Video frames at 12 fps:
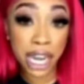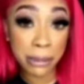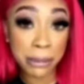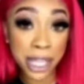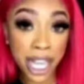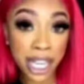I'm
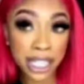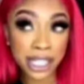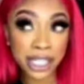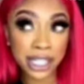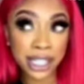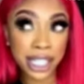gonna be
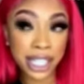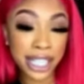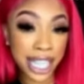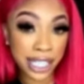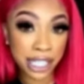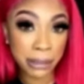honest.
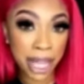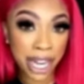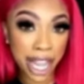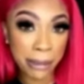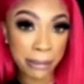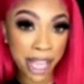That's
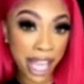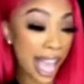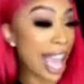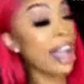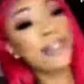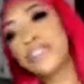somebody I met
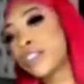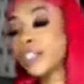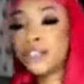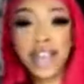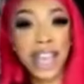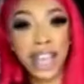after
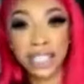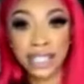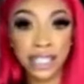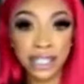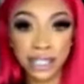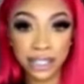the
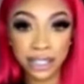fact.